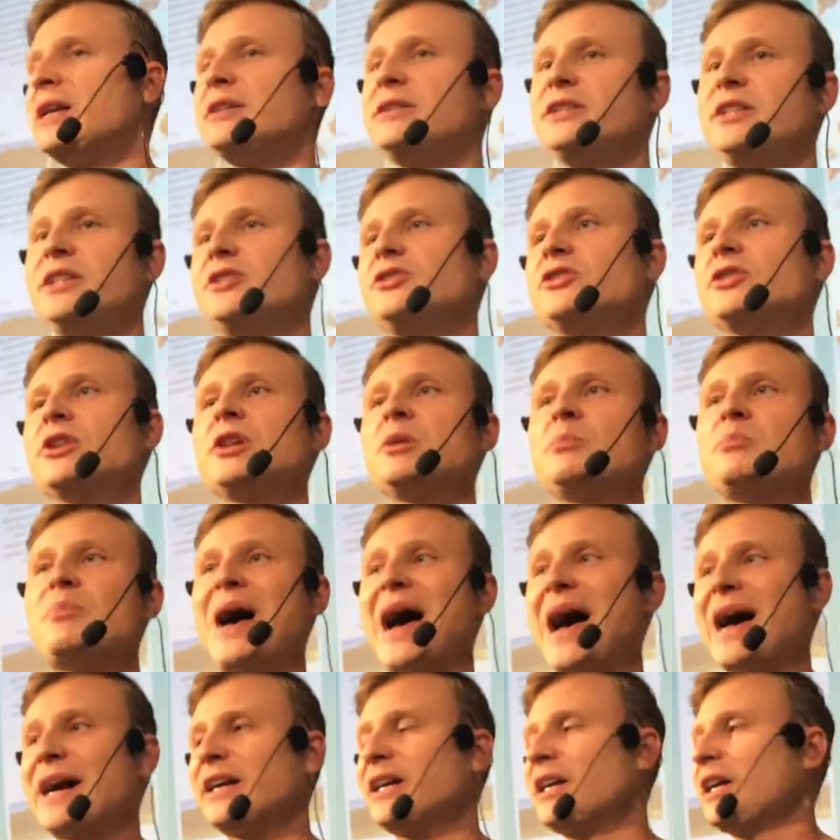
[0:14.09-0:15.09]
digitally
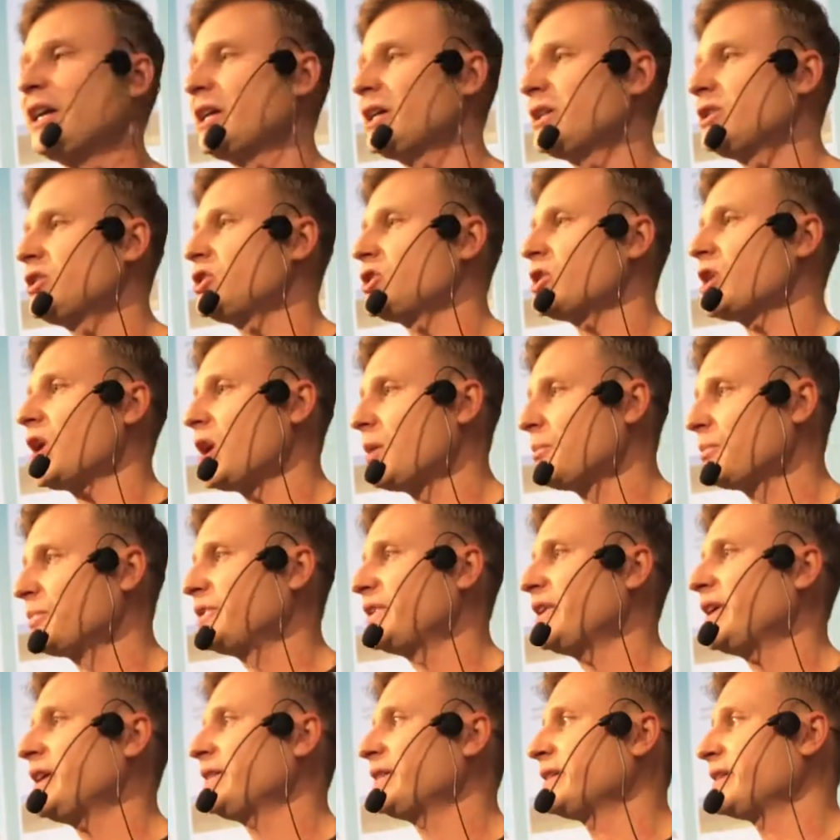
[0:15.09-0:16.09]
package,
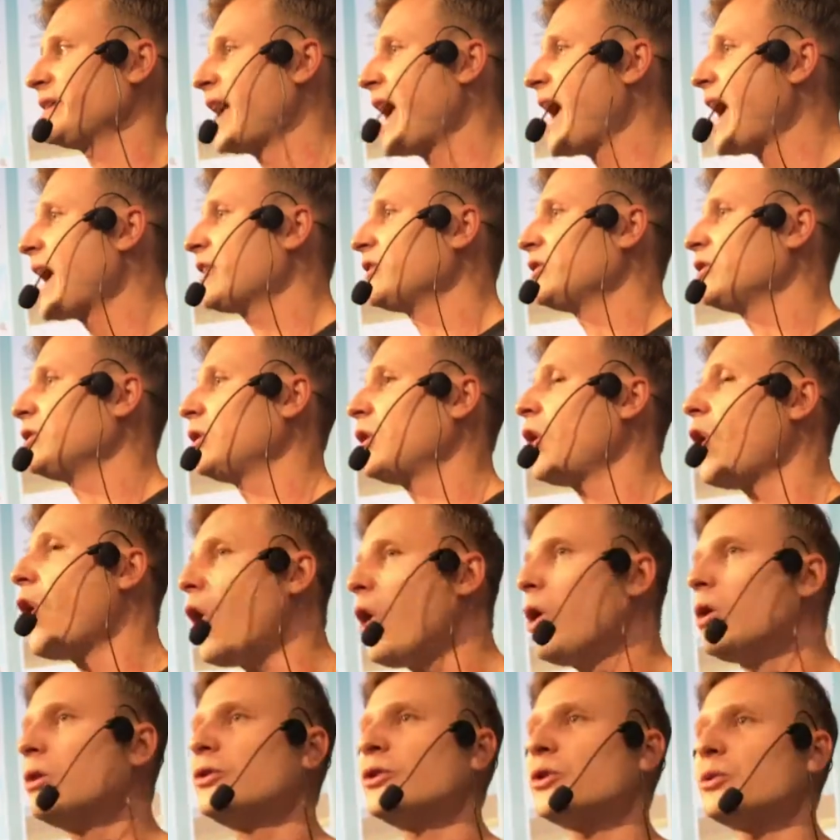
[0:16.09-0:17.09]
update and handle
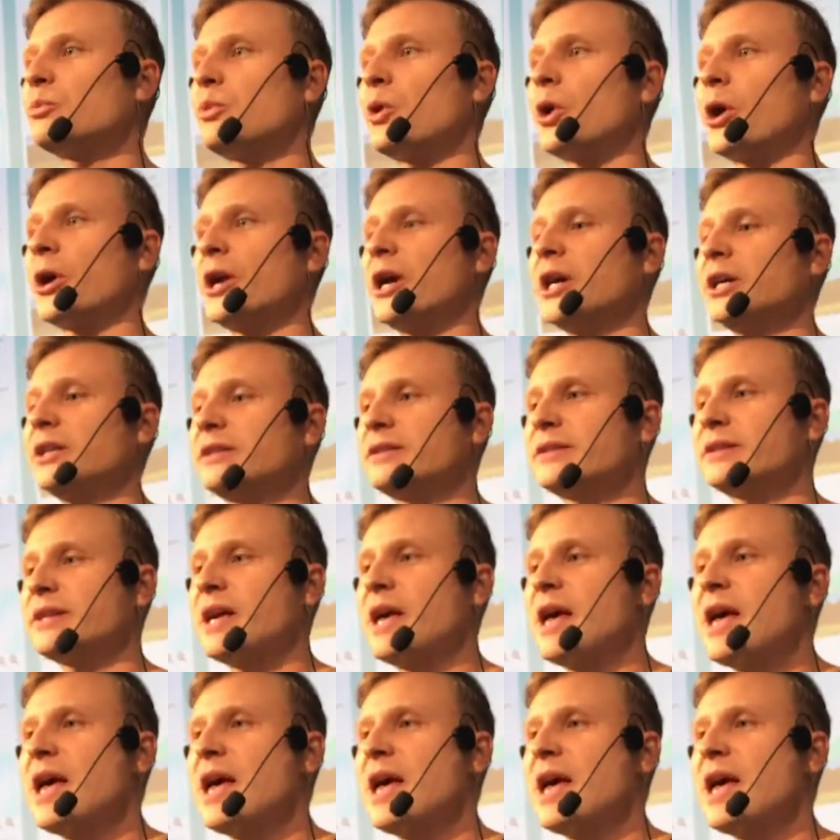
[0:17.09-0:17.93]
all their products,